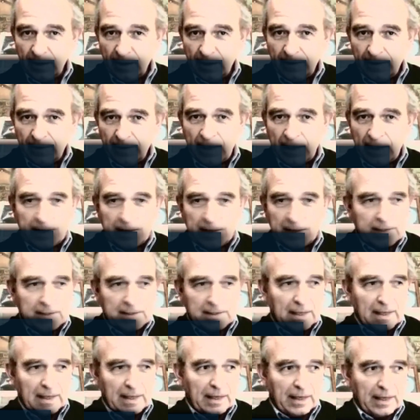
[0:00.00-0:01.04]

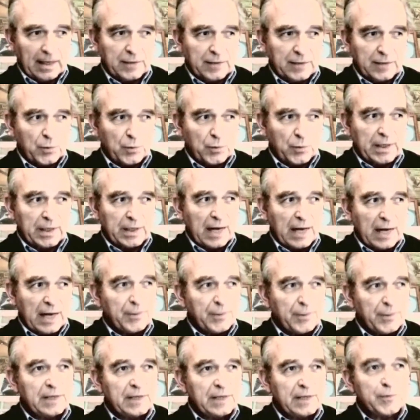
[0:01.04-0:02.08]
That is when I
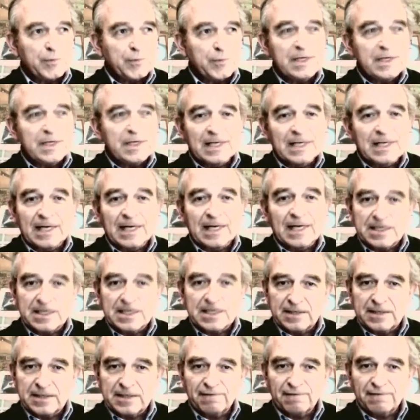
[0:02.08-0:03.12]
really
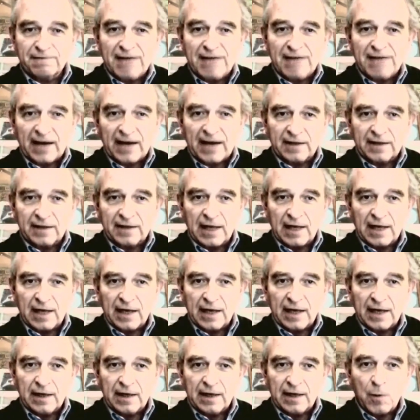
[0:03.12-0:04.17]
realized the fact that
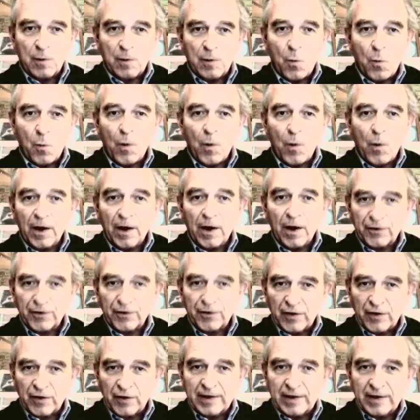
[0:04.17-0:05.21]
I was
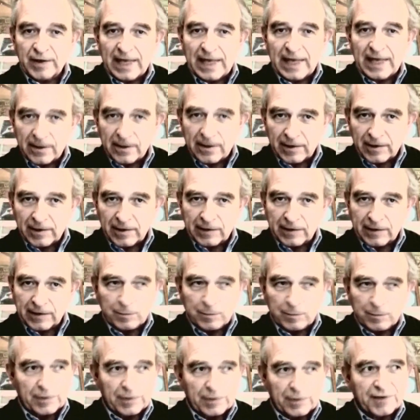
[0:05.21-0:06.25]
an anarchist.
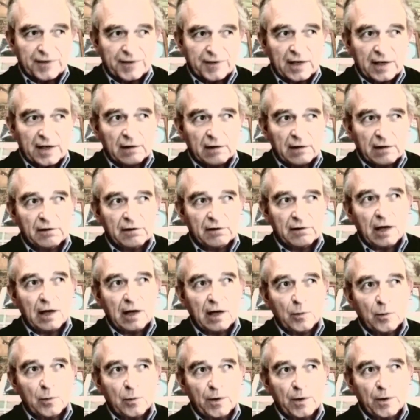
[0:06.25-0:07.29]
But the second thought
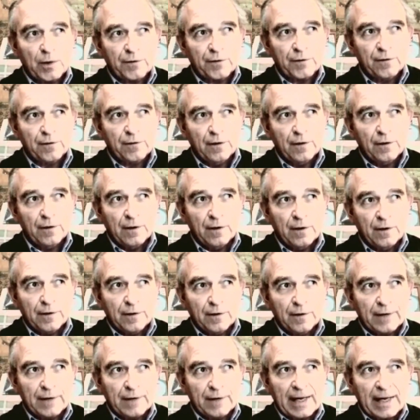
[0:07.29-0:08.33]
was
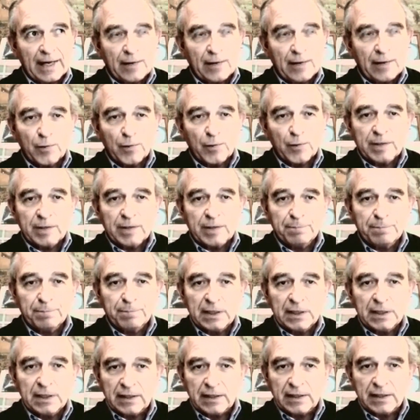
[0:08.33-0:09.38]
that I had already
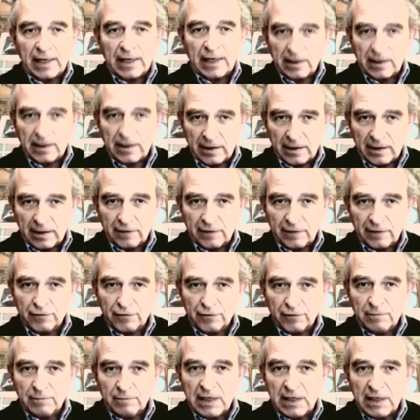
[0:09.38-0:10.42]
been an anarchist
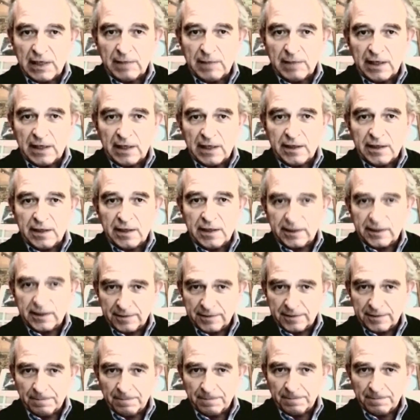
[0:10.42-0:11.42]
for many, many years.